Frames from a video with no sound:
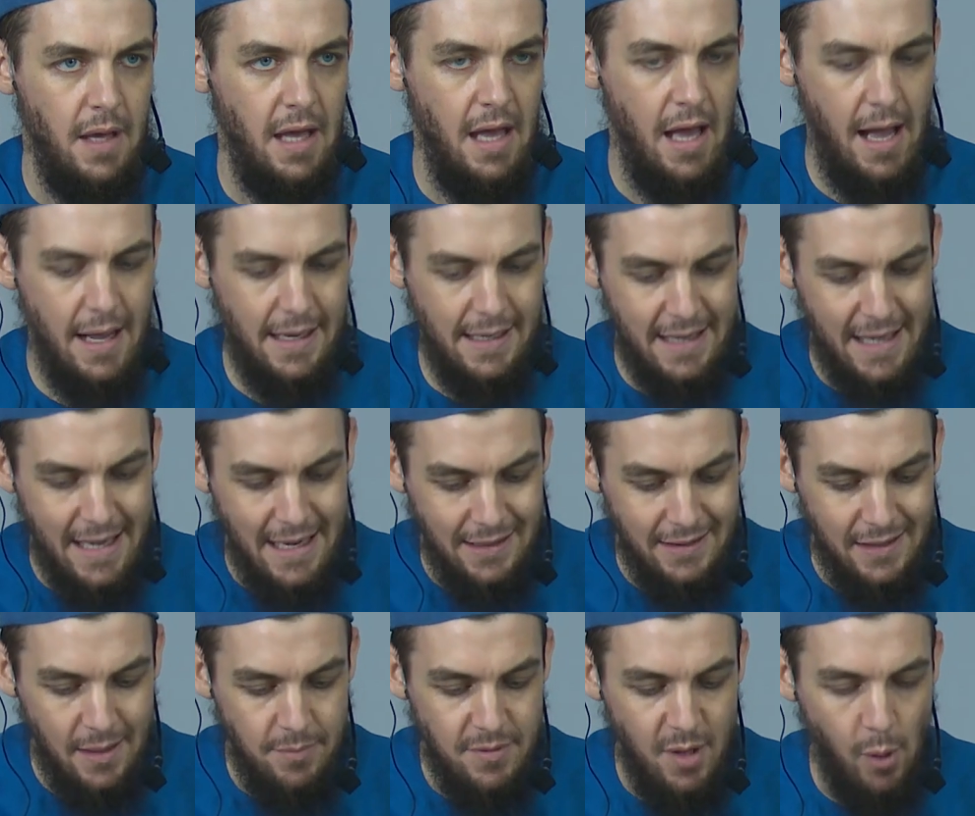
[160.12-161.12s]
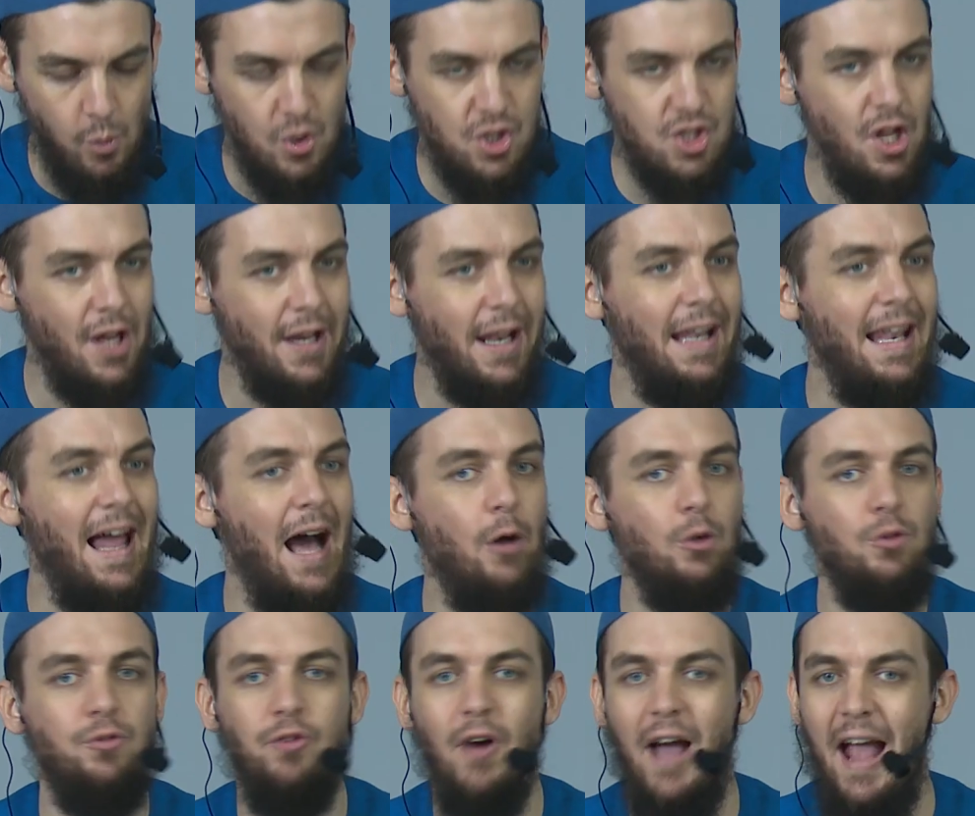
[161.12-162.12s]
A kingdom that was not
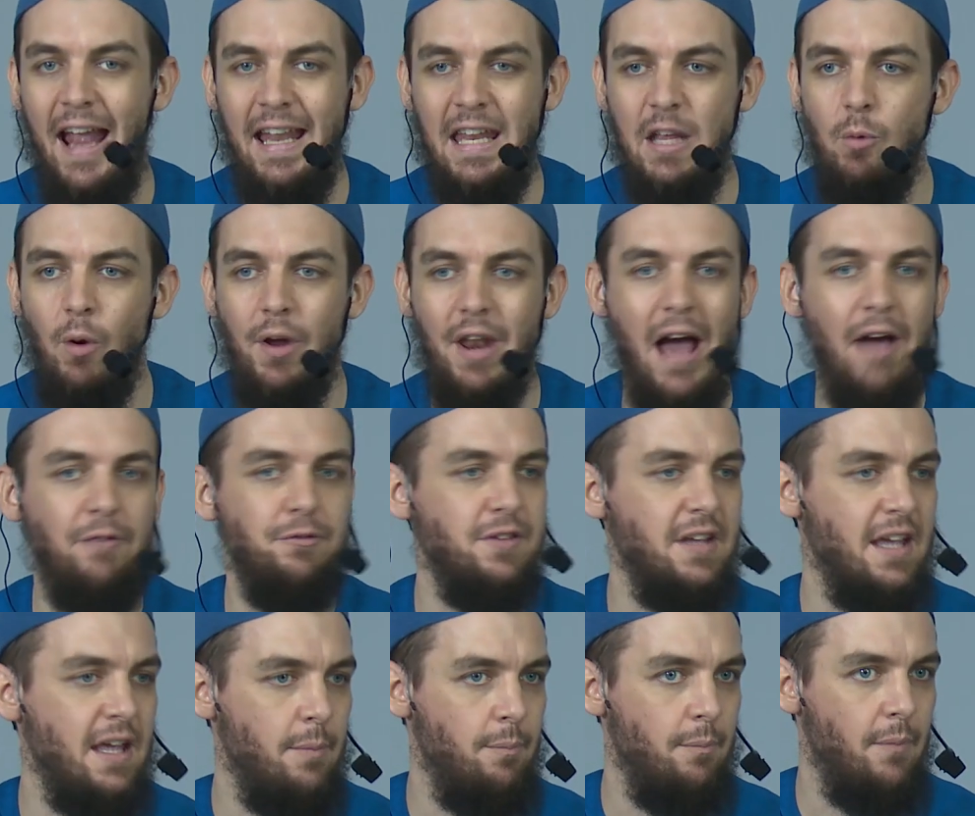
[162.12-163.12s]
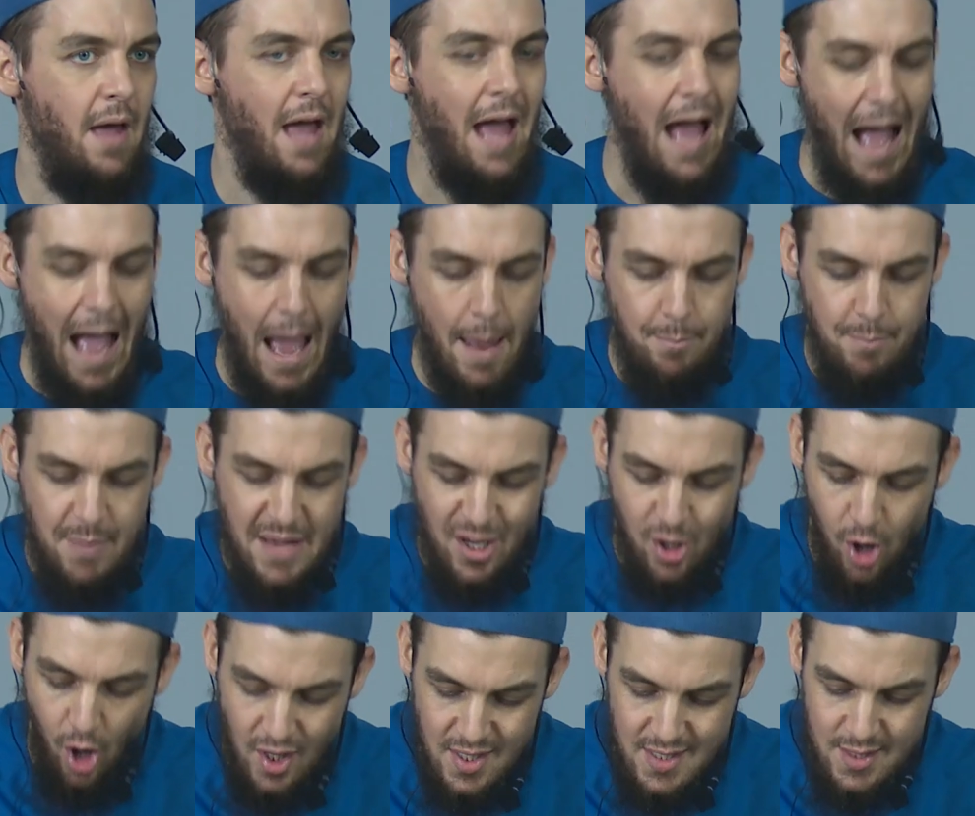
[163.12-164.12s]
allowed for anyone after him. And
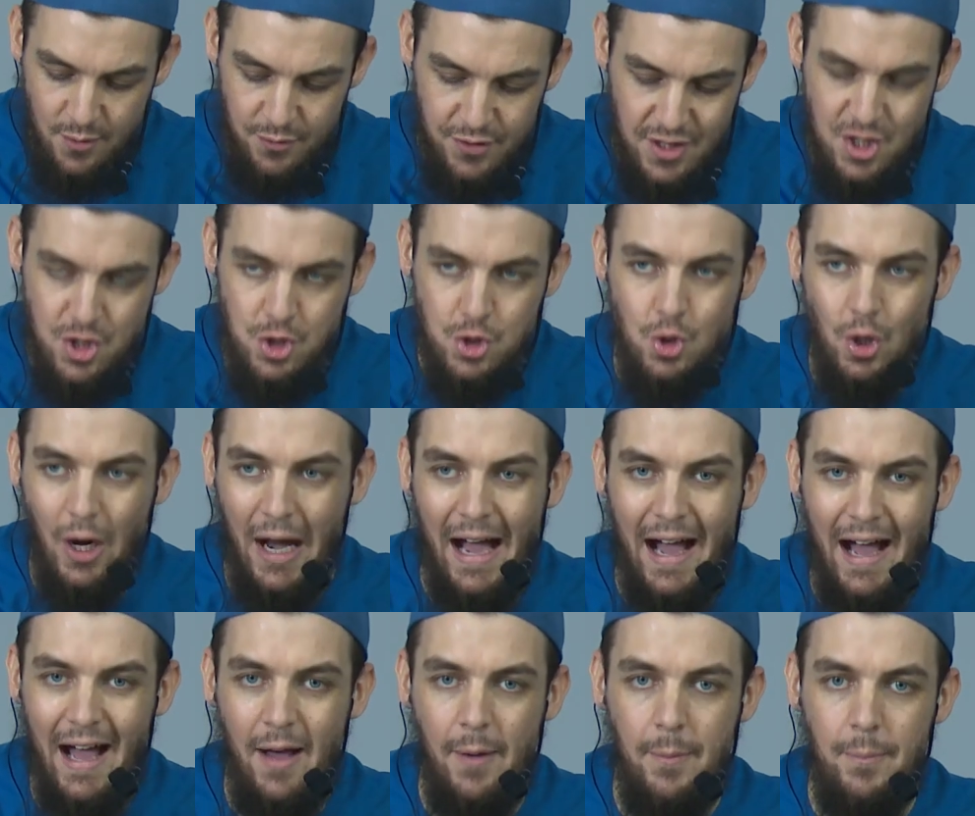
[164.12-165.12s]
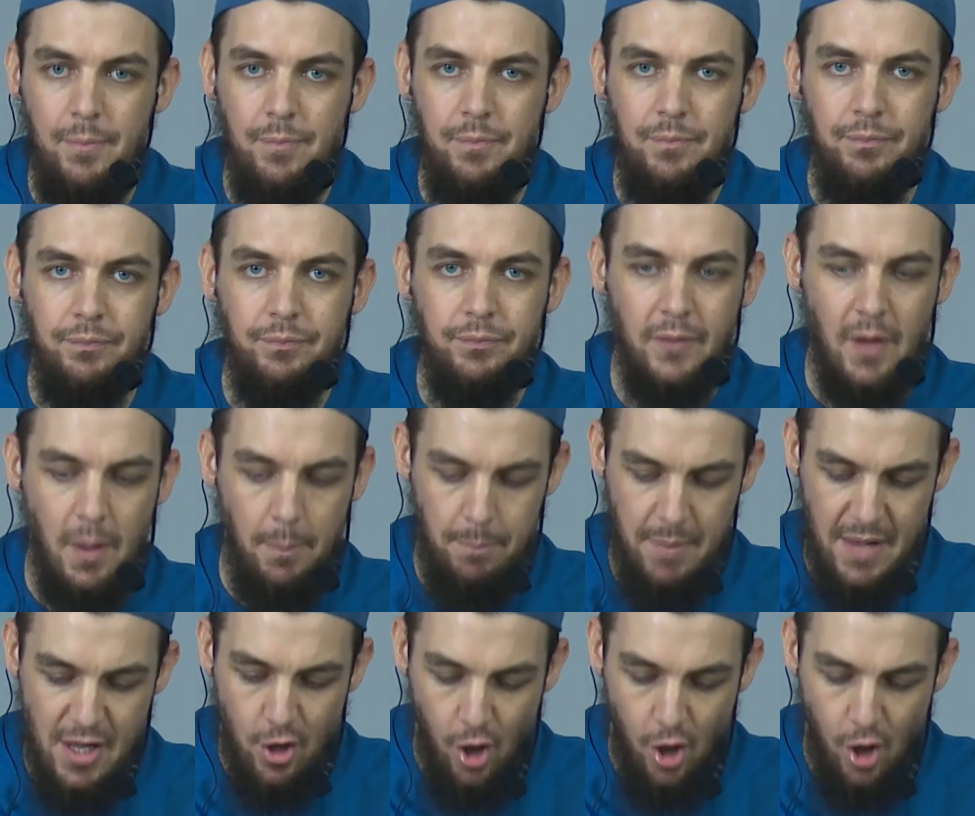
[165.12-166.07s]
because of this dua, the